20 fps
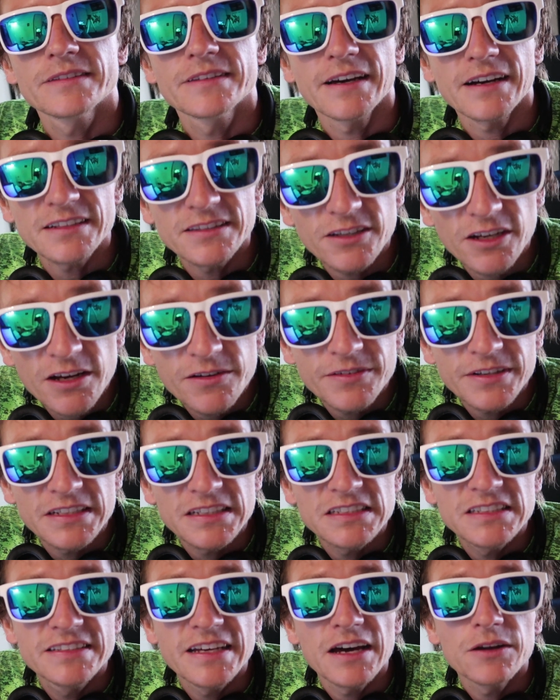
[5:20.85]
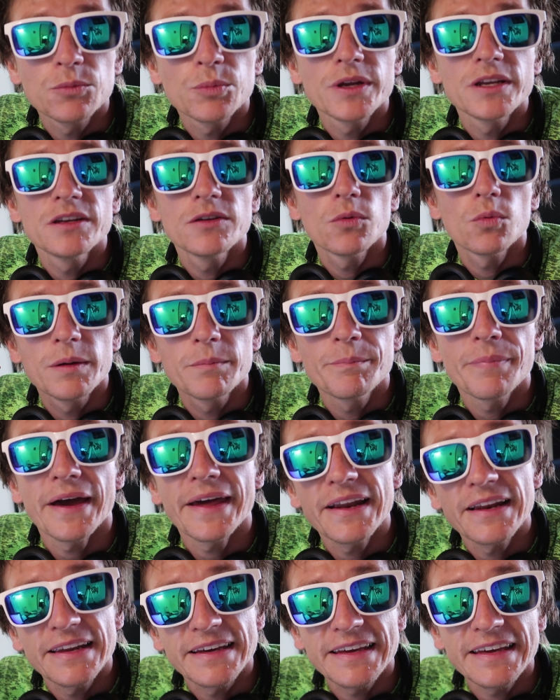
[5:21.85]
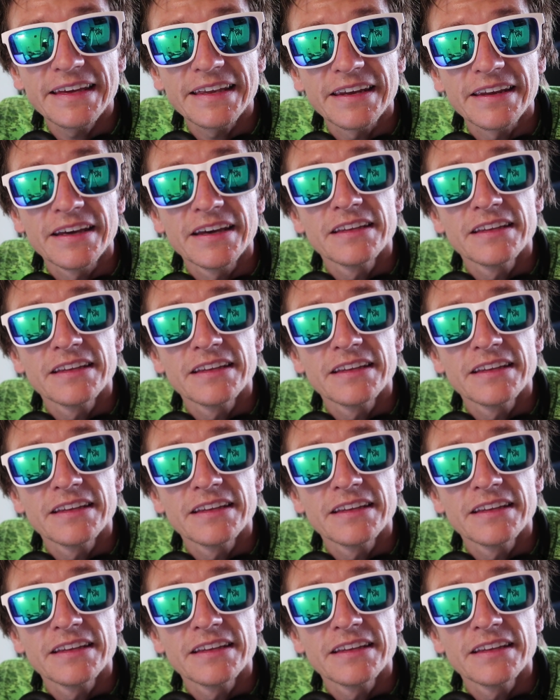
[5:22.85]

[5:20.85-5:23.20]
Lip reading: Duck diving is done when paddling in.